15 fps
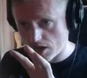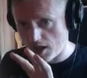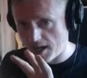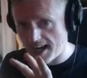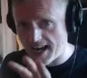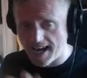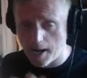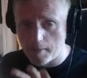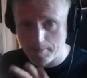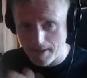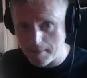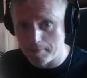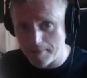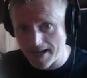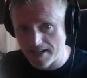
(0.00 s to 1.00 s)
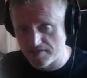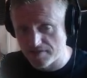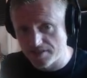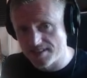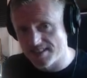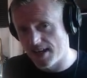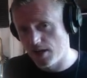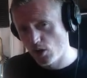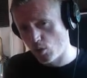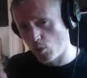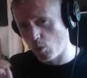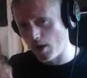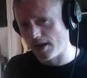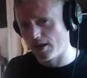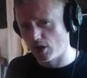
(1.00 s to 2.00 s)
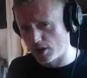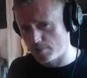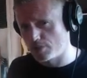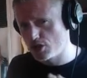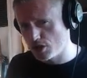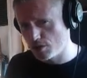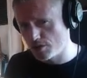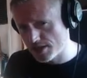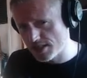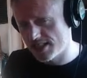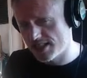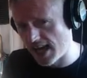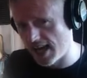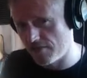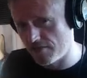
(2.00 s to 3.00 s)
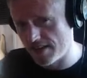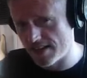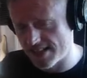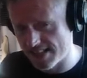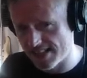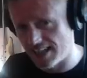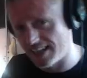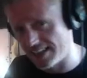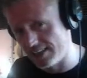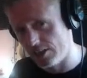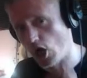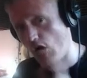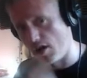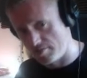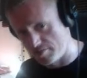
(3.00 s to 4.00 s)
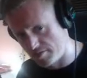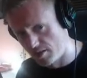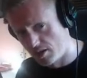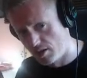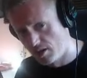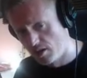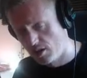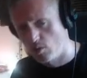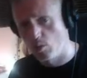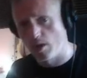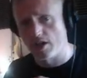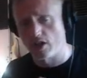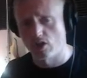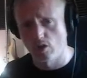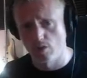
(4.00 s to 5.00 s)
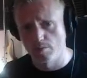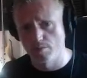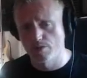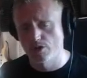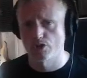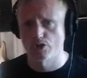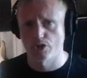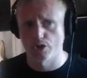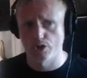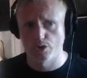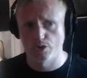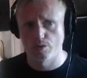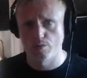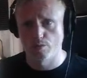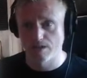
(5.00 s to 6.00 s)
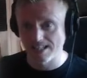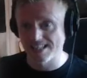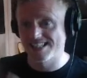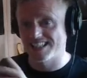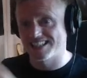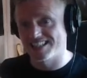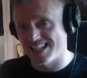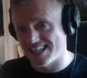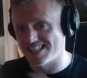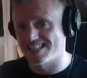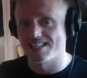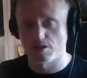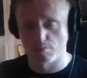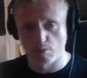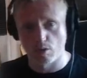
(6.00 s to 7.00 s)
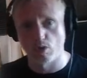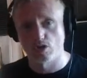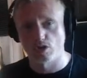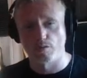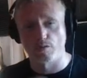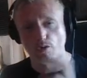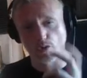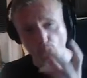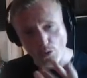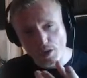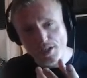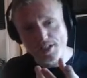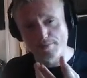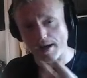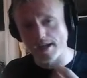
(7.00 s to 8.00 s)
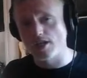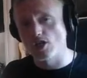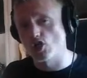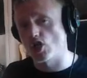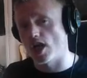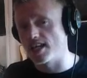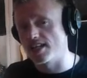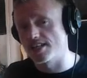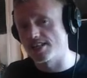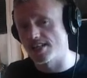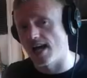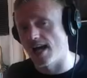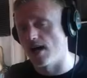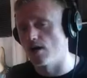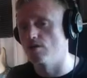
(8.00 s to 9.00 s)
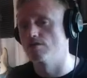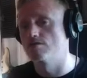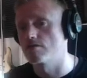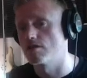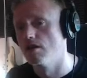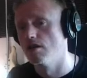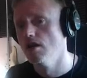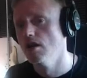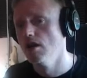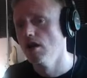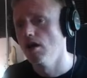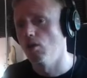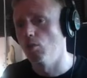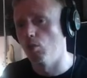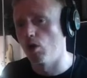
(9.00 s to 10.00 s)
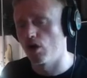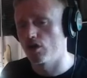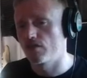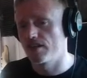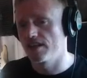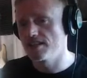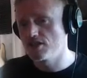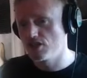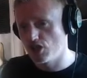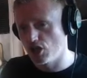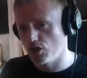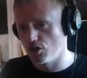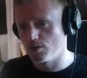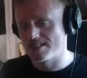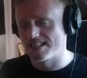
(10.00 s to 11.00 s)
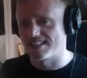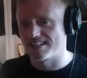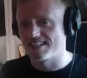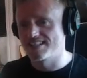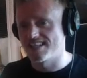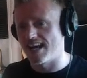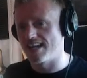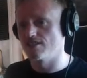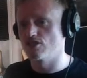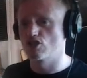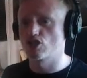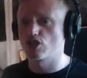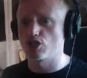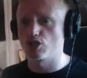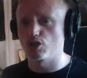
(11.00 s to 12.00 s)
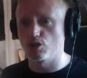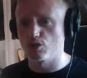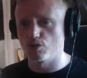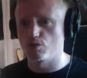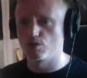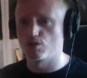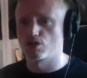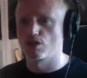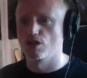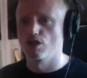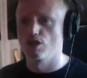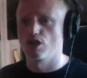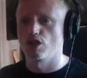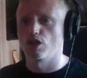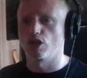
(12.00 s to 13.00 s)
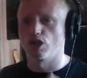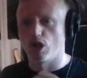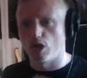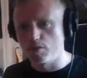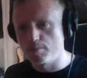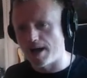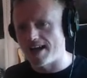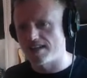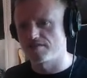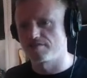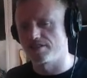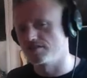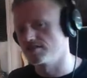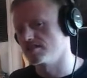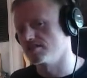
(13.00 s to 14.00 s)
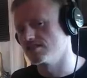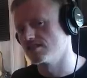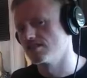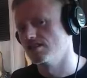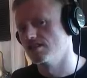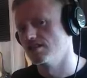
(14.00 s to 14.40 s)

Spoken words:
a bandpass filter, where a lot of producers get this slightly off when it comes to things like this more sort of noise-based shaker sound. What they do is that they tend to use low-pass filters